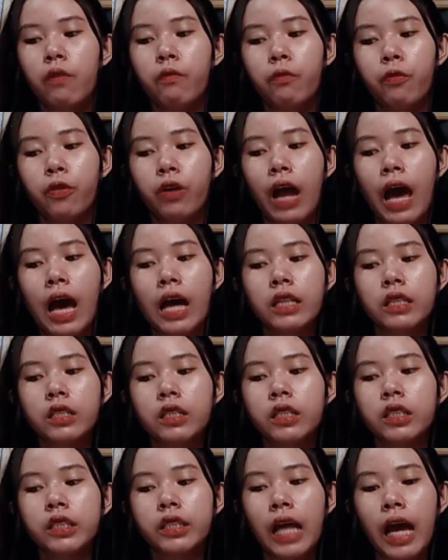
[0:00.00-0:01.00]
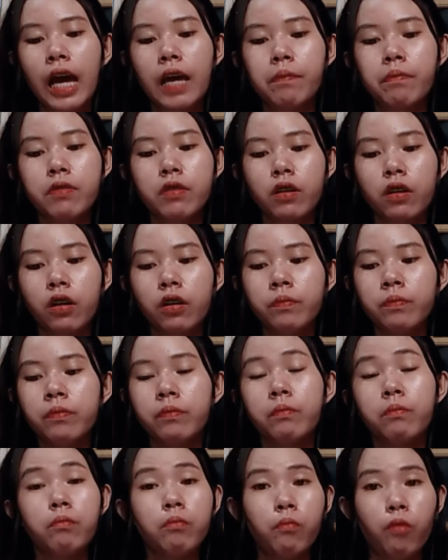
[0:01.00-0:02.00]
for other types of
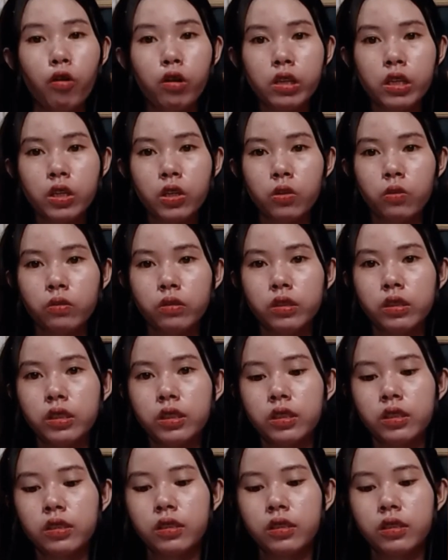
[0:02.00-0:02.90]
molecules.